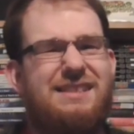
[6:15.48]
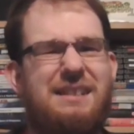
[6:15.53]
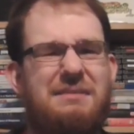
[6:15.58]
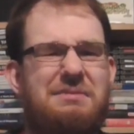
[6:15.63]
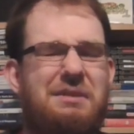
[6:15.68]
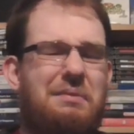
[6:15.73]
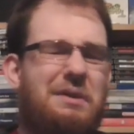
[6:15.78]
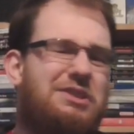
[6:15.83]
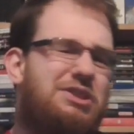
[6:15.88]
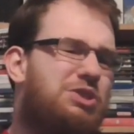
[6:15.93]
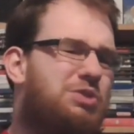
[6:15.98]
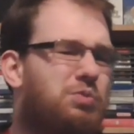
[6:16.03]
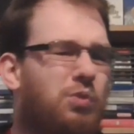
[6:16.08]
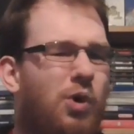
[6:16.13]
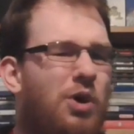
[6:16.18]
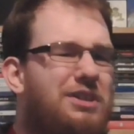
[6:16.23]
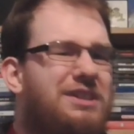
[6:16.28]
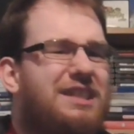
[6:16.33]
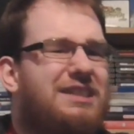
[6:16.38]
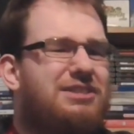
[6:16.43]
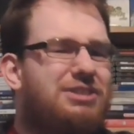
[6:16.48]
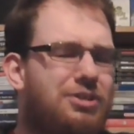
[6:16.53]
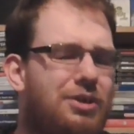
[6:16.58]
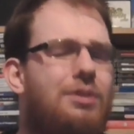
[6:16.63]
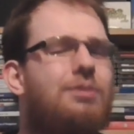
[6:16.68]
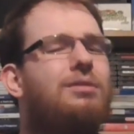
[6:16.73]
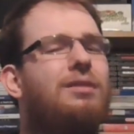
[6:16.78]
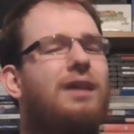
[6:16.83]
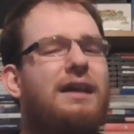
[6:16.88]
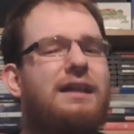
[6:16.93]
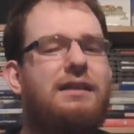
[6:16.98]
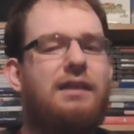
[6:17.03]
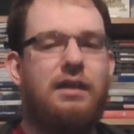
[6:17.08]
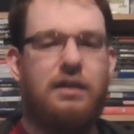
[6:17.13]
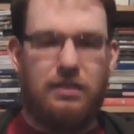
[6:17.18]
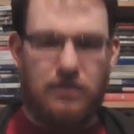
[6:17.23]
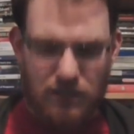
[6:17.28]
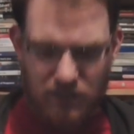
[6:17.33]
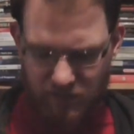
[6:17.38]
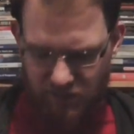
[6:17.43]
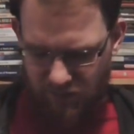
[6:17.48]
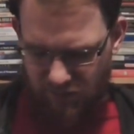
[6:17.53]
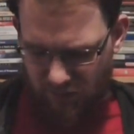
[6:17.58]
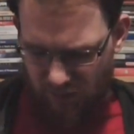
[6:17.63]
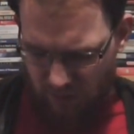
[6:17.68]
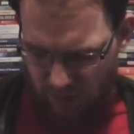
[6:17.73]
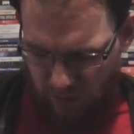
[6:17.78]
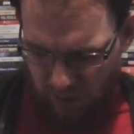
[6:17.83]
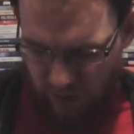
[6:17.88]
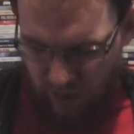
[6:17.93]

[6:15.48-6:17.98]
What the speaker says: at the same time I just wanted to like it, you know?